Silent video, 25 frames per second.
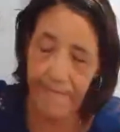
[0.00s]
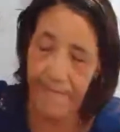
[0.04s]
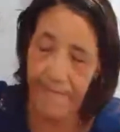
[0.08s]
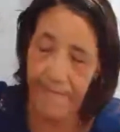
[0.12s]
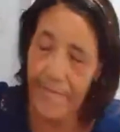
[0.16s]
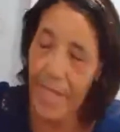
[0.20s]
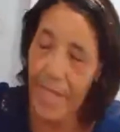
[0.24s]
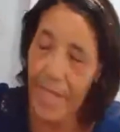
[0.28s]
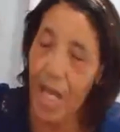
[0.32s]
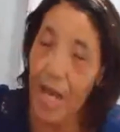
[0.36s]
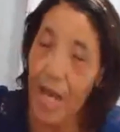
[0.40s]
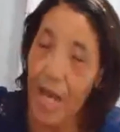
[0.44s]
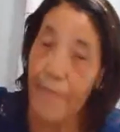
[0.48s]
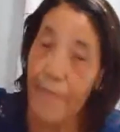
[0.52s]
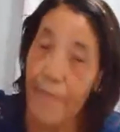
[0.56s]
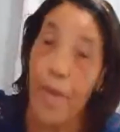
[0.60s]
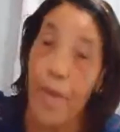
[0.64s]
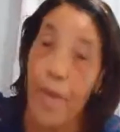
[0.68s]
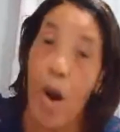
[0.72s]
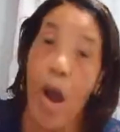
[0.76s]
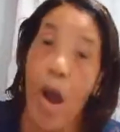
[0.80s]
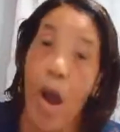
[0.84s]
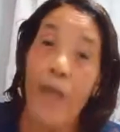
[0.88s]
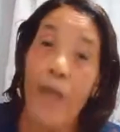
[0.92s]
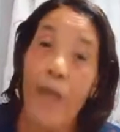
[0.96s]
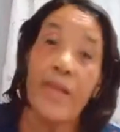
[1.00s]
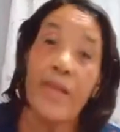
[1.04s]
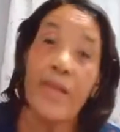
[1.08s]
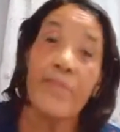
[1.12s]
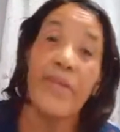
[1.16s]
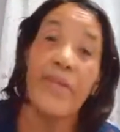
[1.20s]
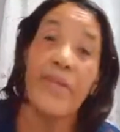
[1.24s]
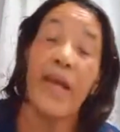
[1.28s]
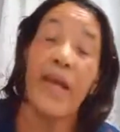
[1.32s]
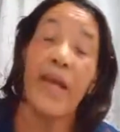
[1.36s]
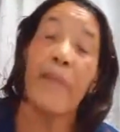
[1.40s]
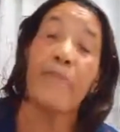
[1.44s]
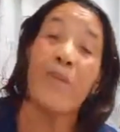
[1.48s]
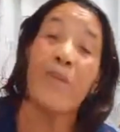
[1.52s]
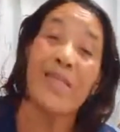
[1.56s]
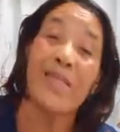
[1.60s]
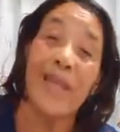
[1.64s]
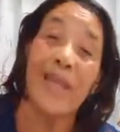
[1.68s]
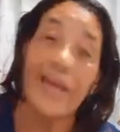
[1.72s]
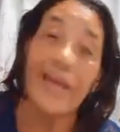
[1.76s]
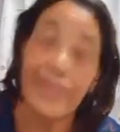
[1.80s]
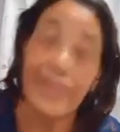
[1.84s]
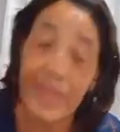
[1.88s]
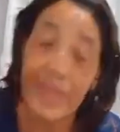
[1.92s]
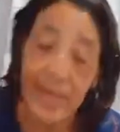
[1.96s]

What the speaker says: And boy, did they present.